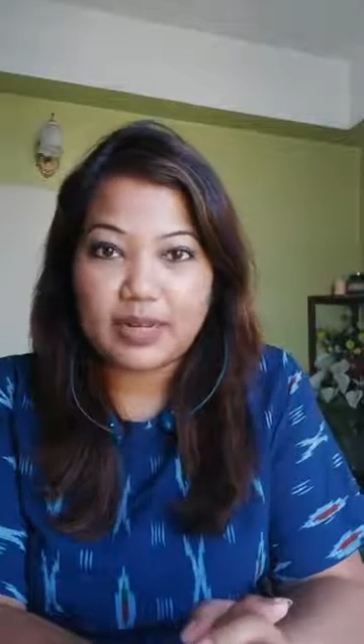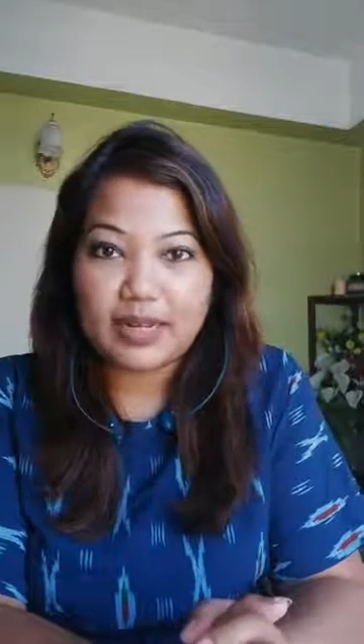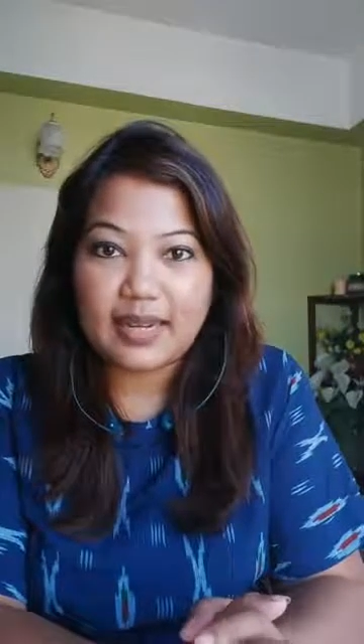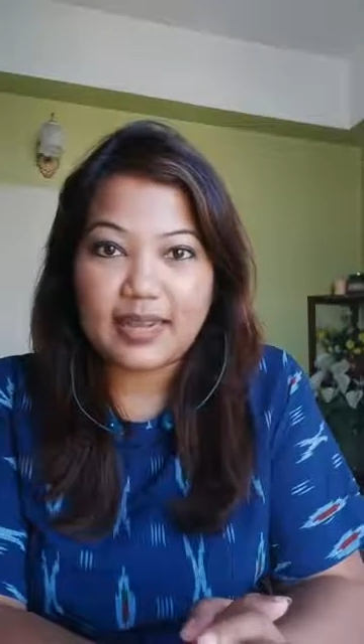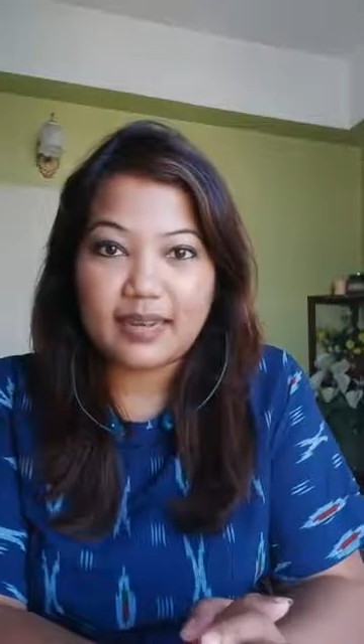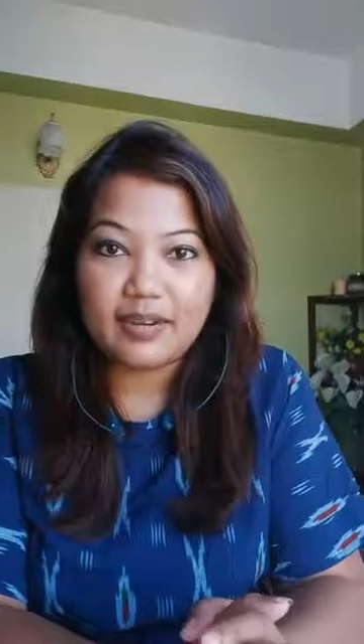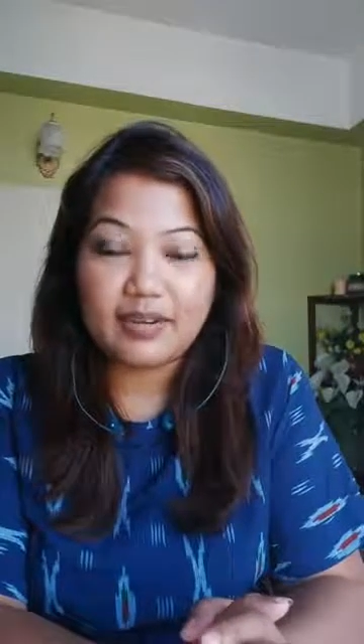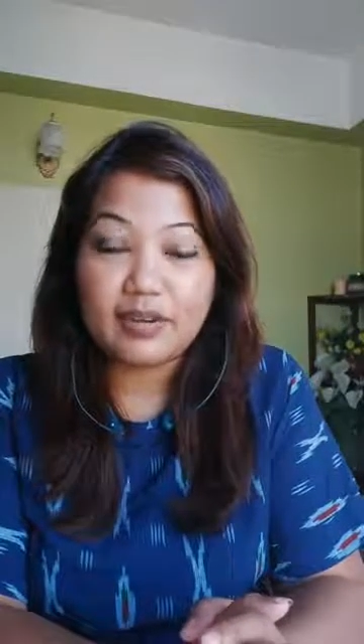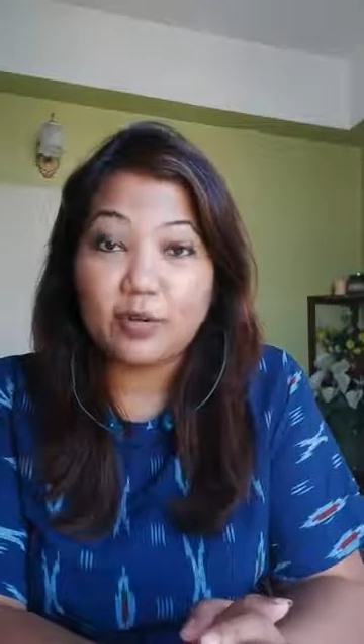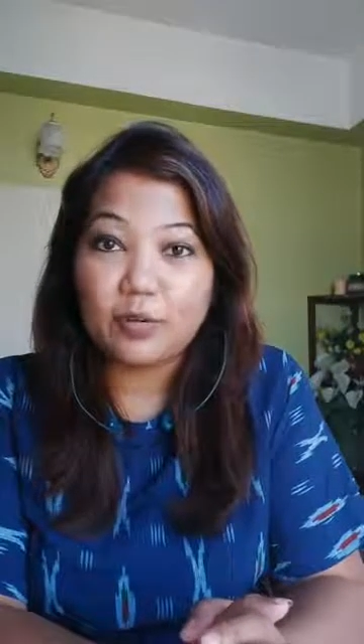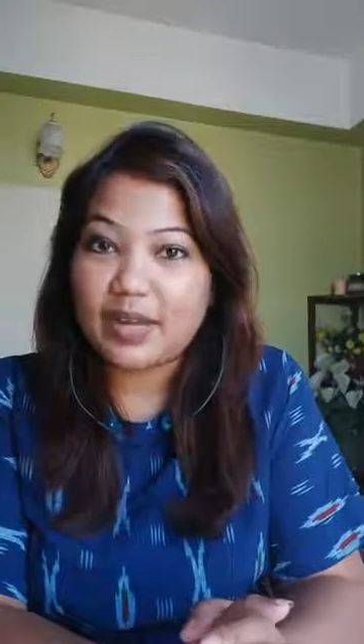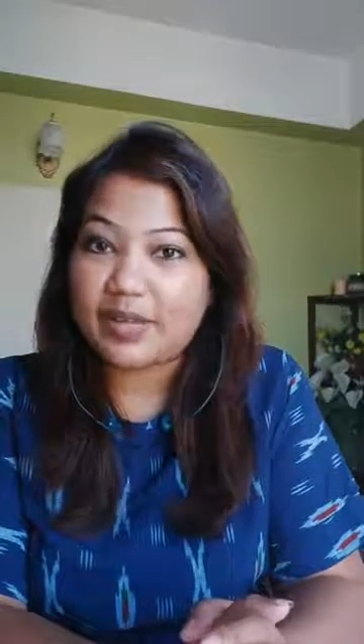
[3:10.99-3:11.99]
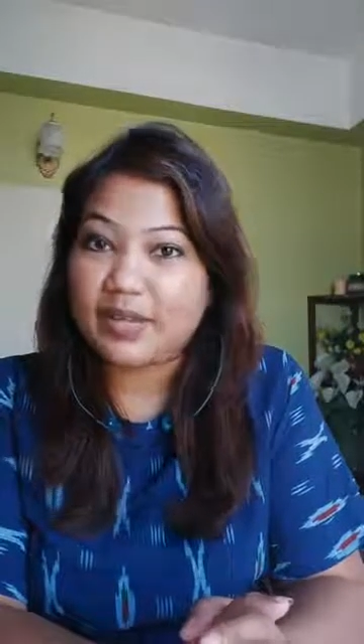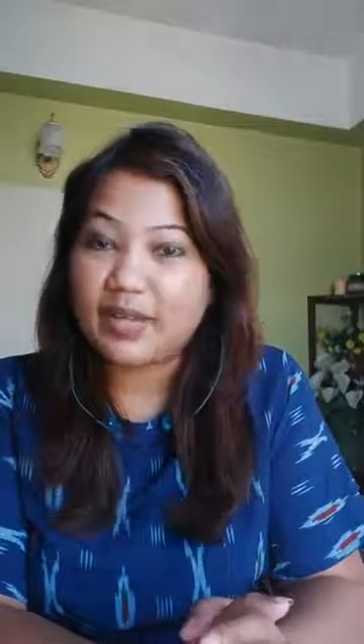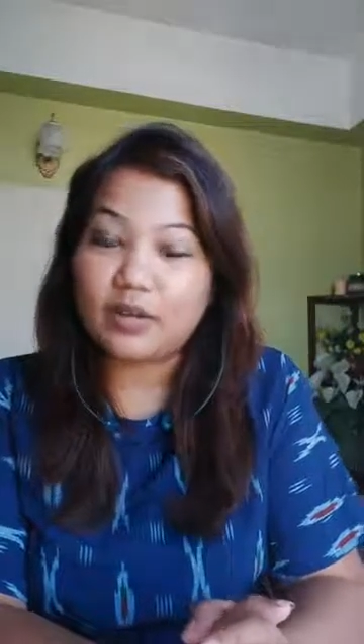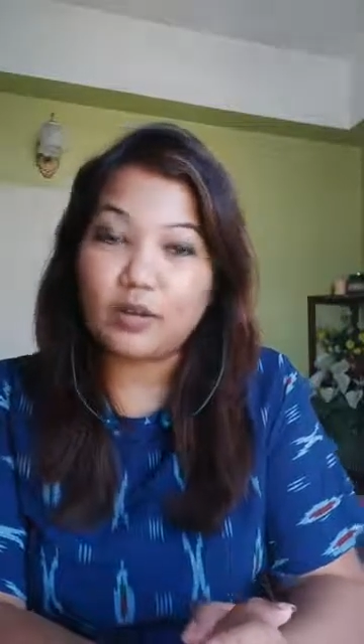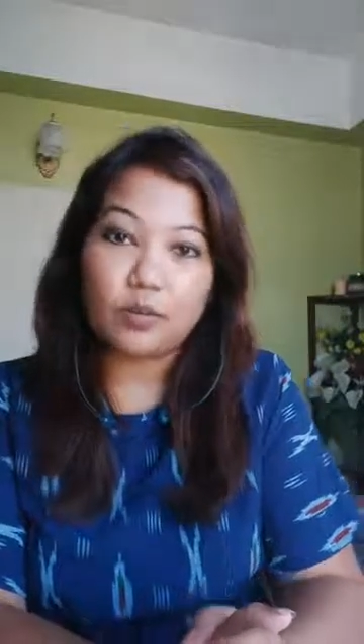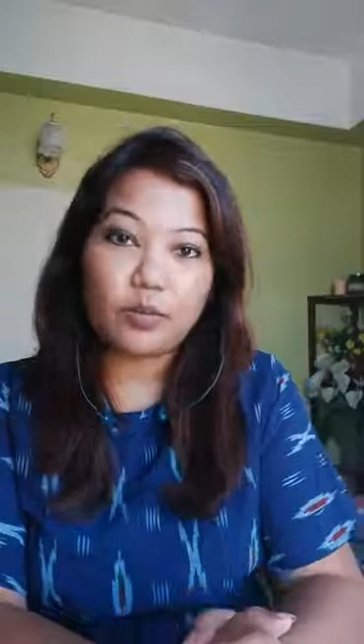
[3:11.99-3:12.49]
and I had no
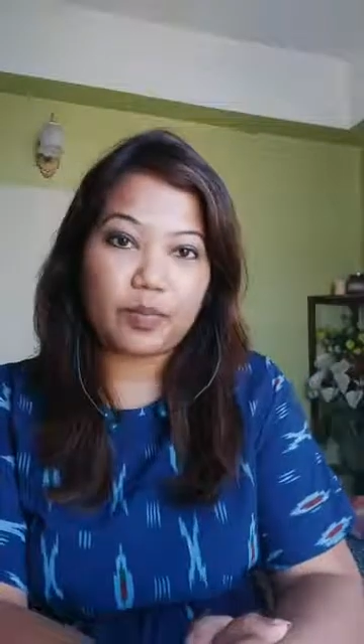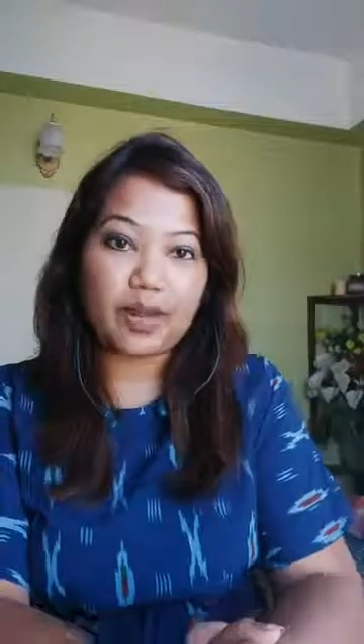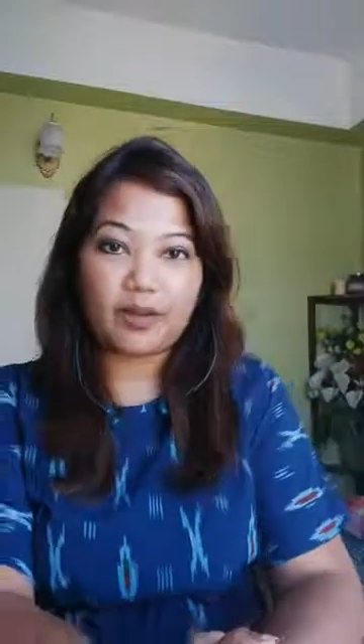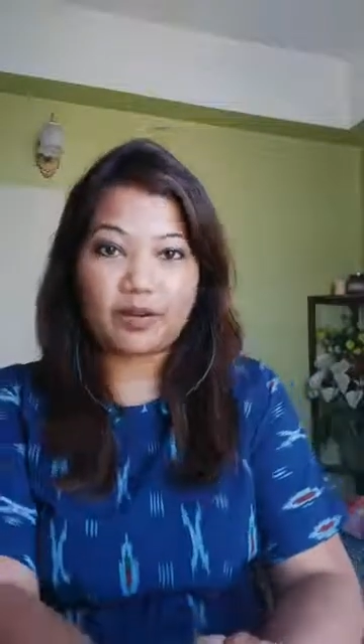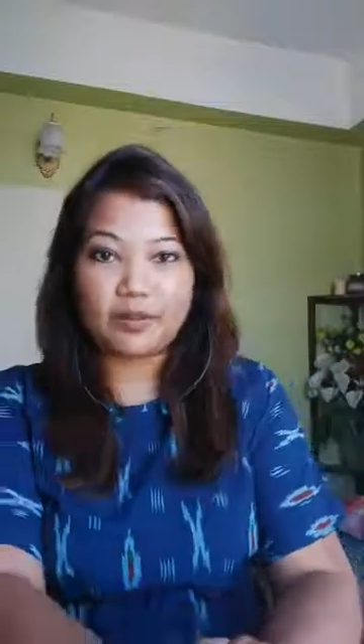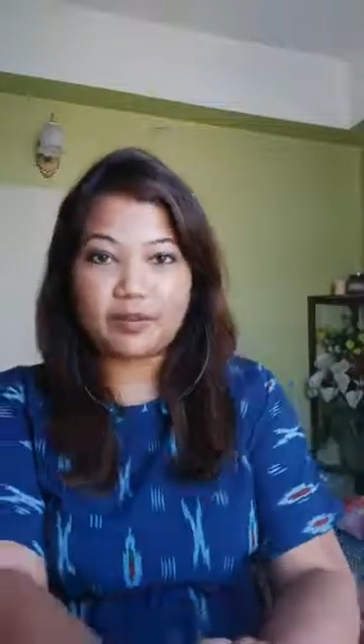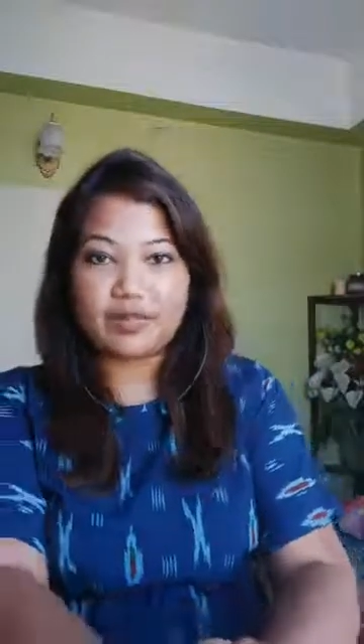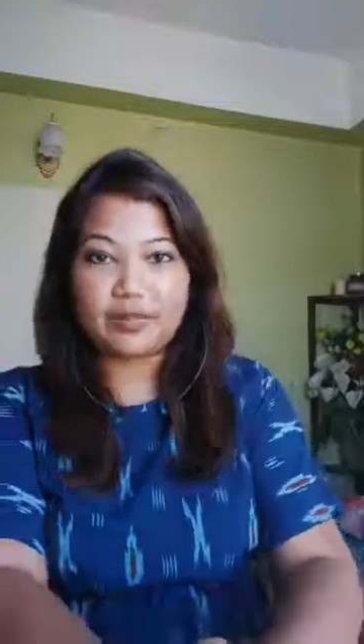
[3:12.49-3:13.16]
idea, no background